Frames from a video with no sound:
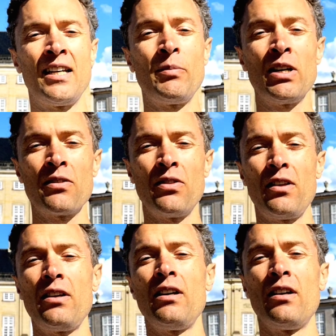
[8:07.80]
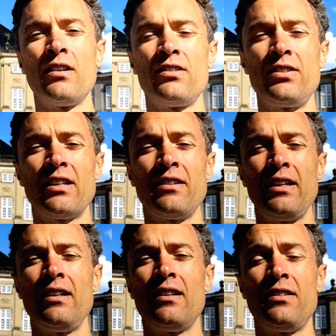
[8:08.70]
Denmark, the second
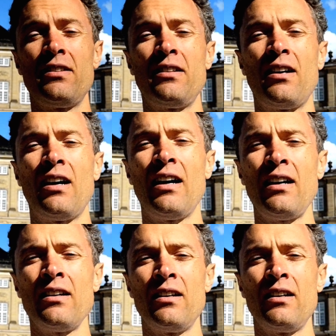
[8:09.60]
A is an A.